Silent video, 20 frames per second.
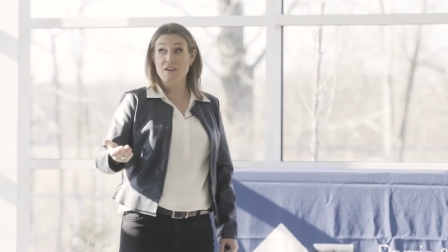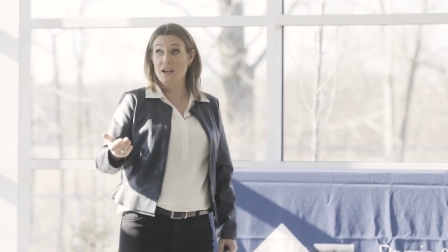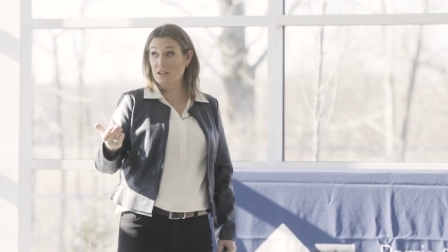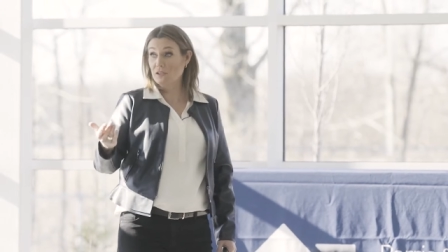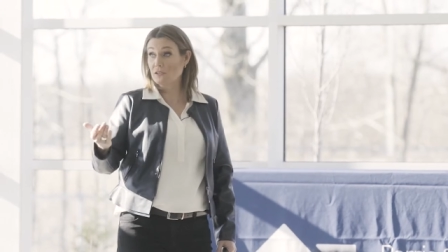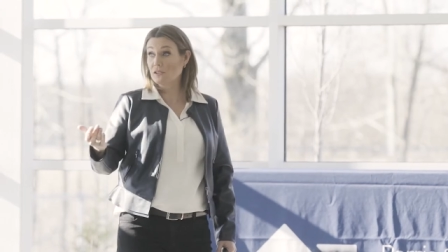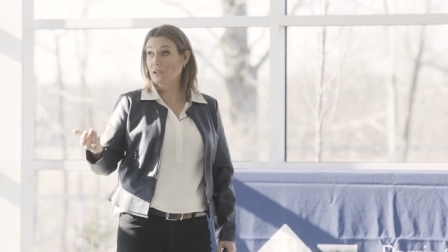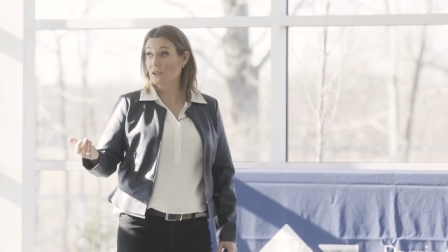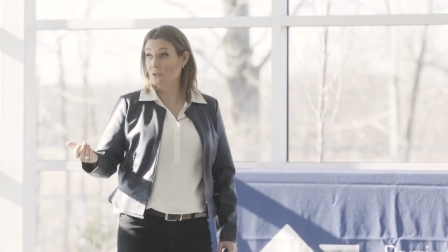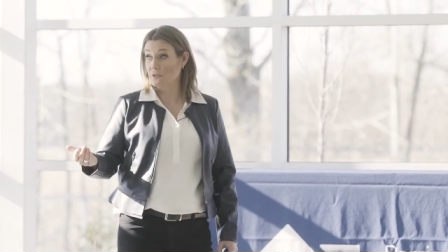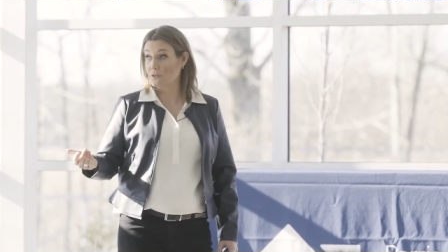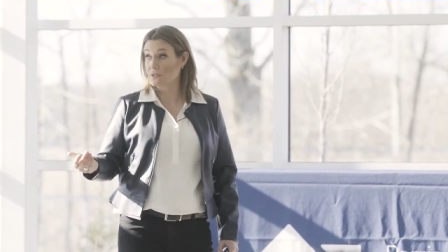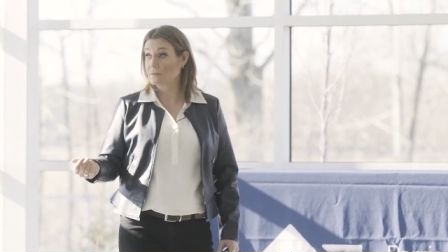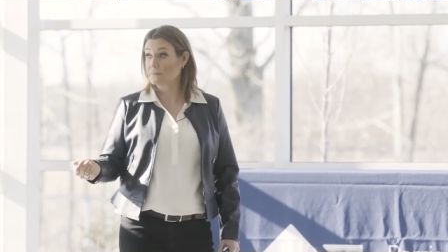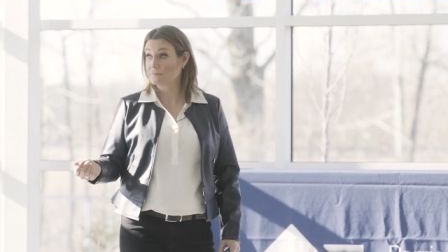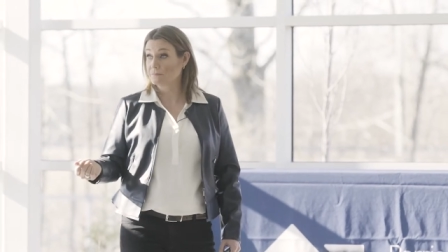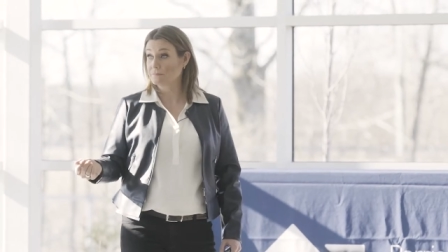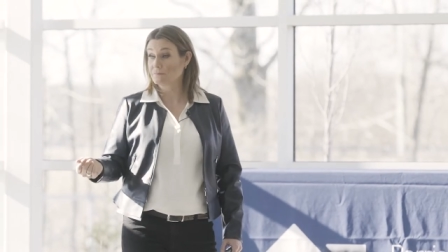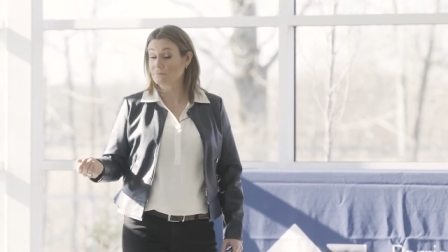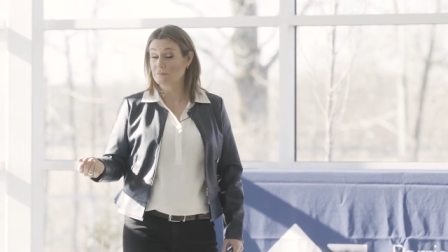final close,
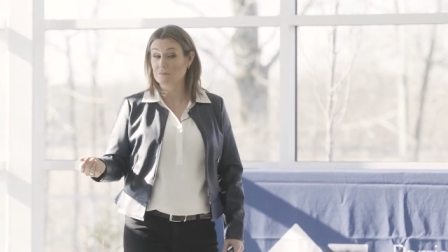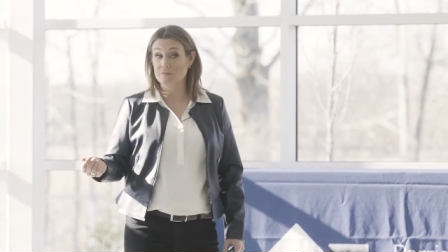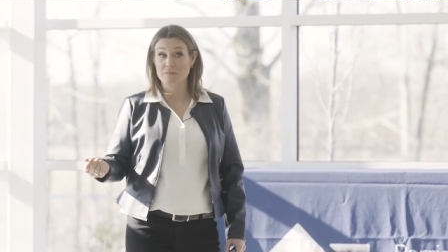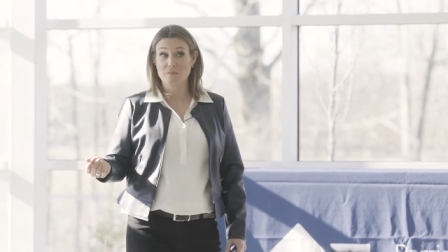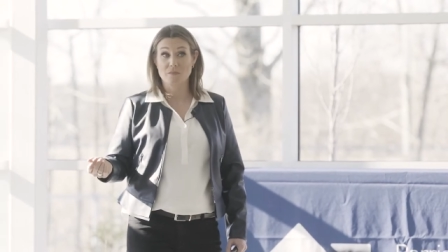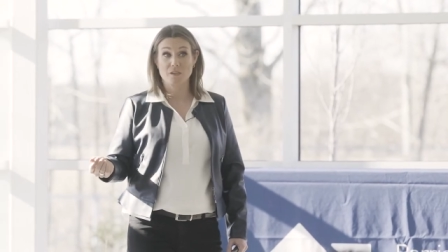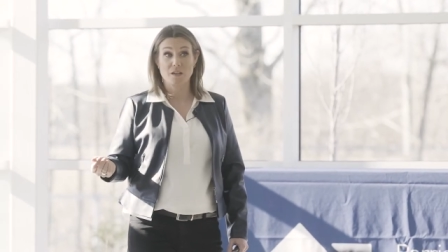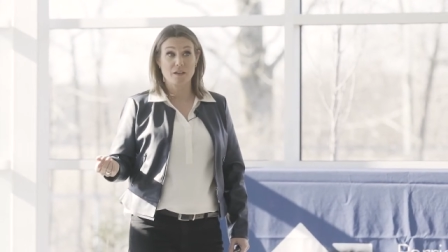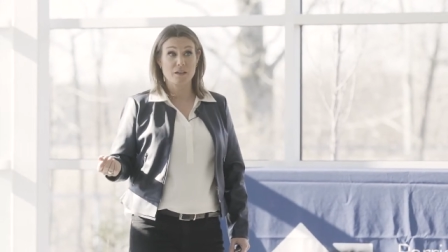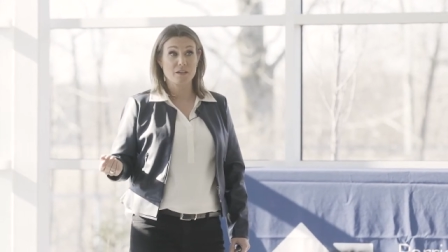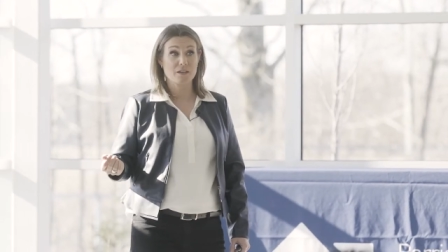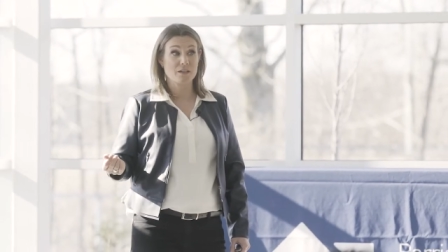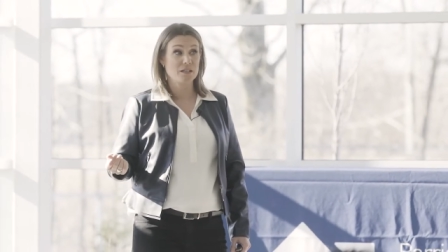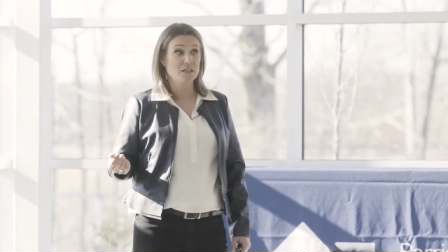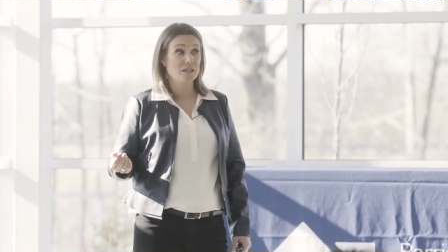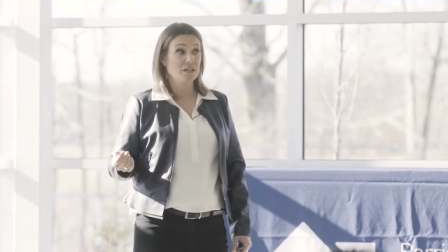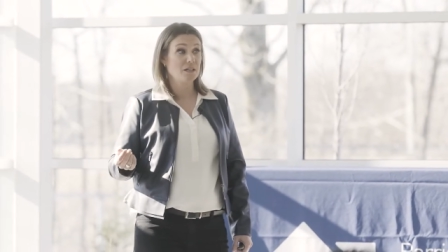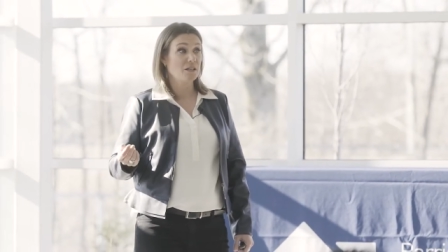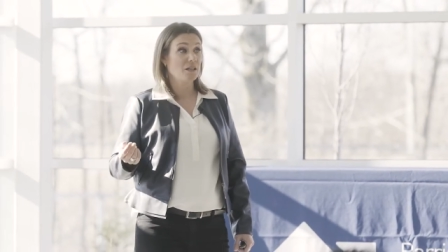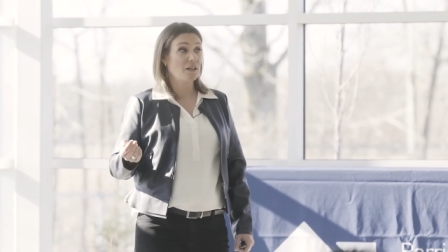okay?
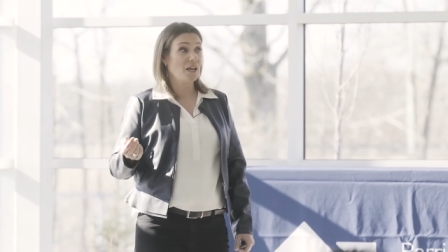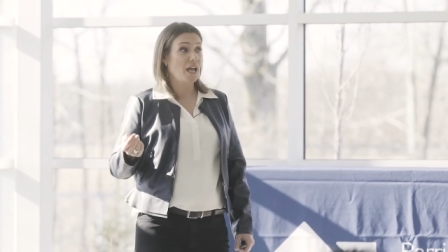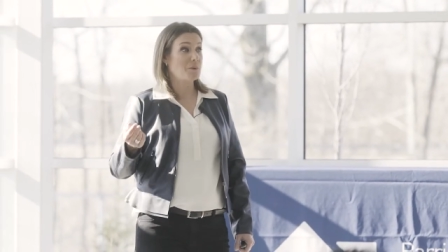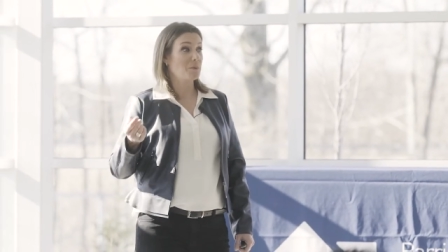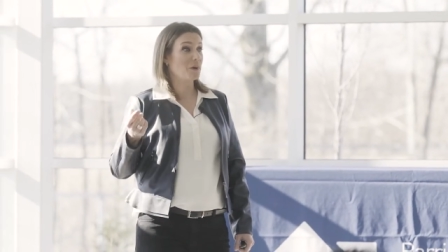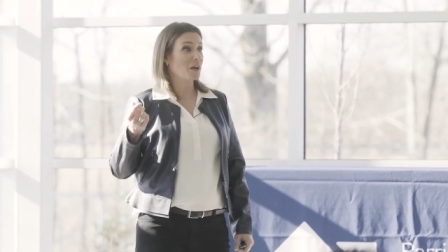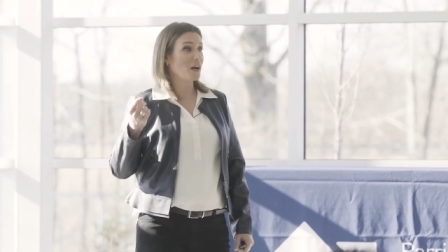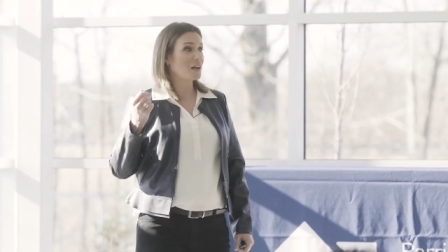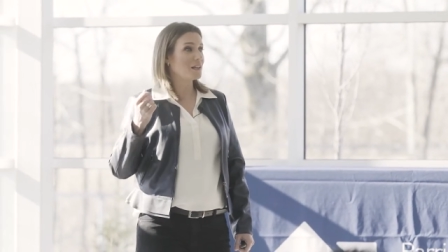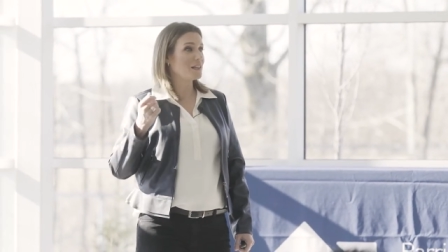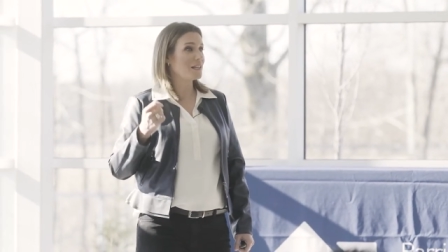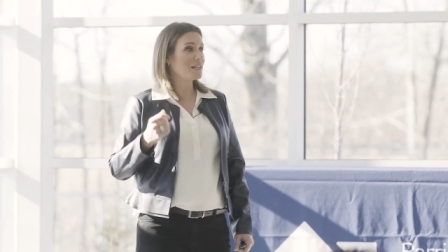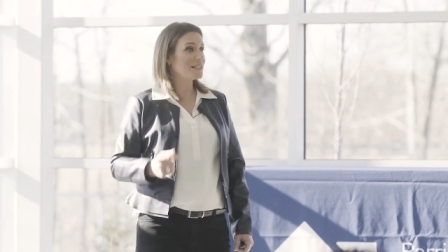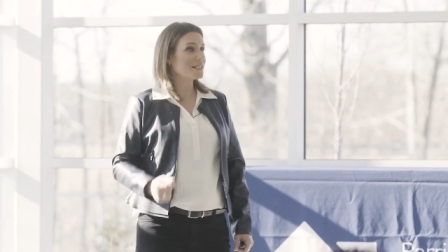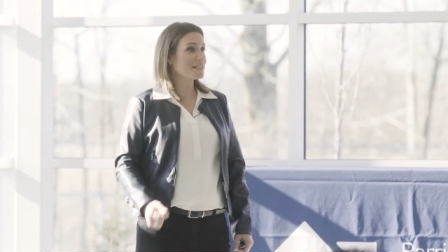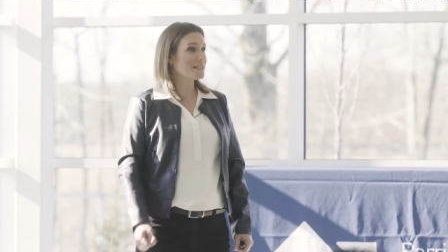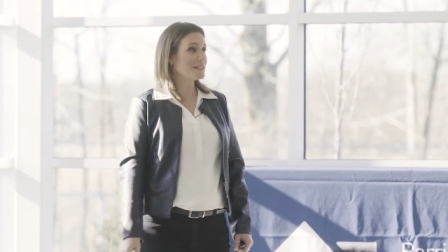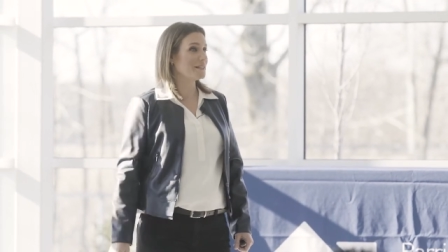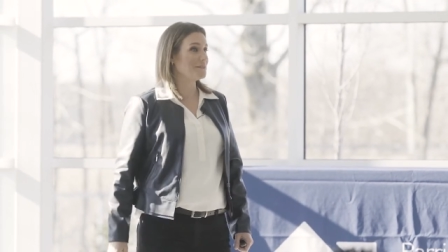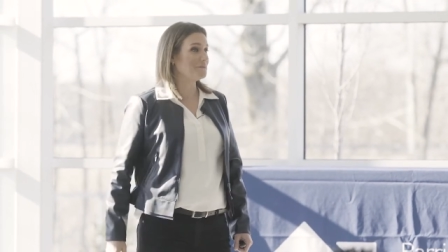And we got to
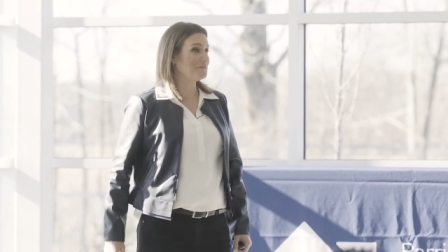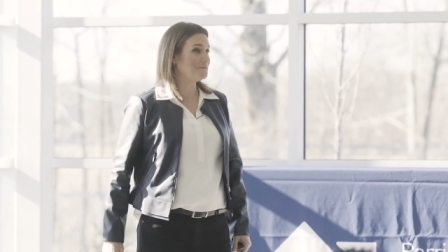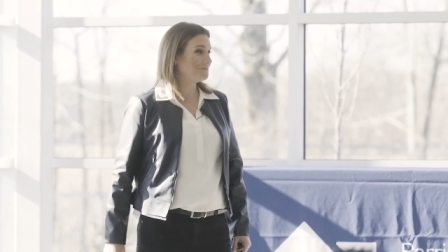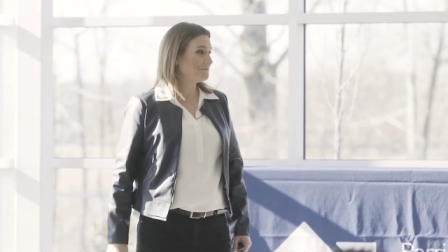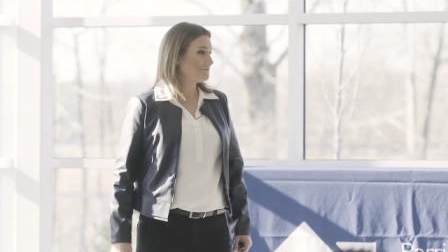listen.